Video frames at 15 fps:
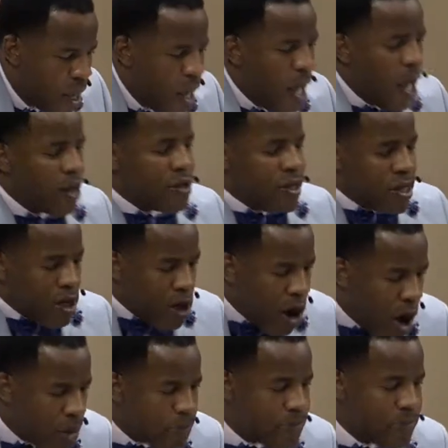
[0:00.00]
And she
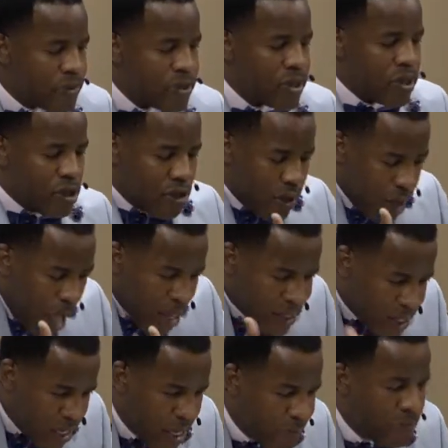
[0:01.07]
comes to, at
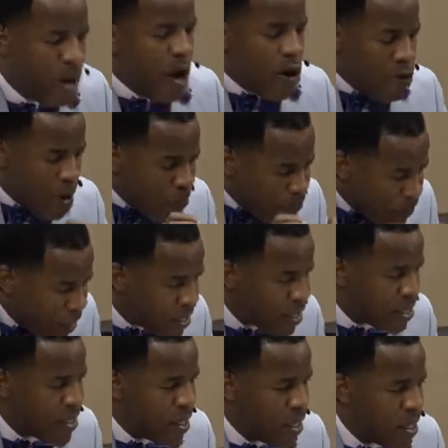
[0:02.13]
him
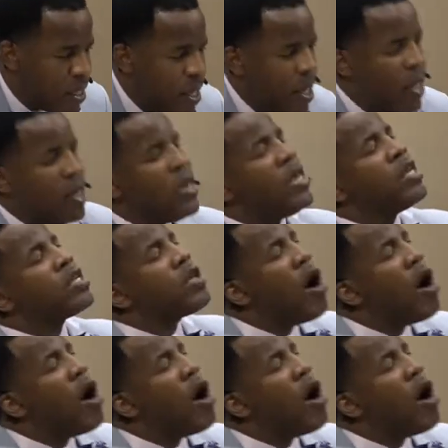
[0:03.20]
repeatedly. He is